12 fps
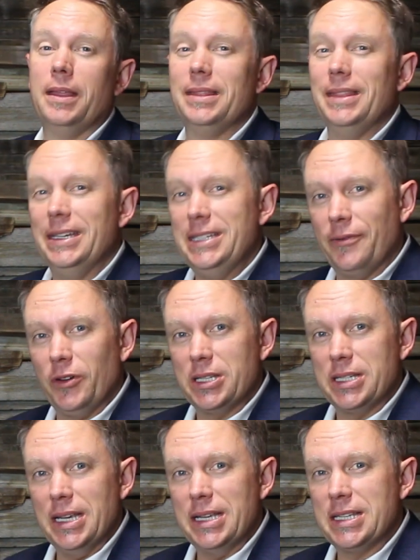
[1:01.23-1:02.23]
The
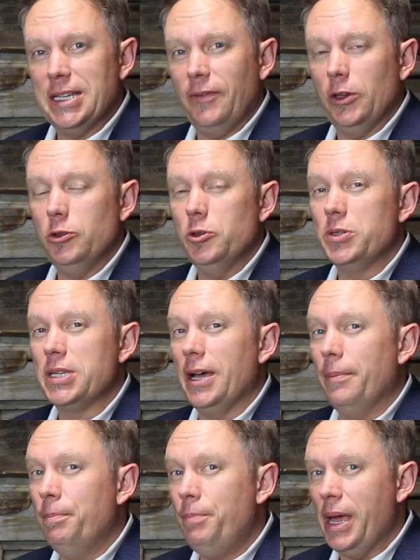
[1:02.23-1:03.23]
difference is if you use
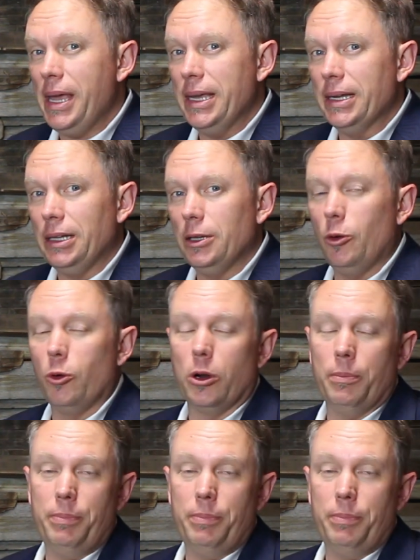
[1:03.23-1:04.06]
a bail or a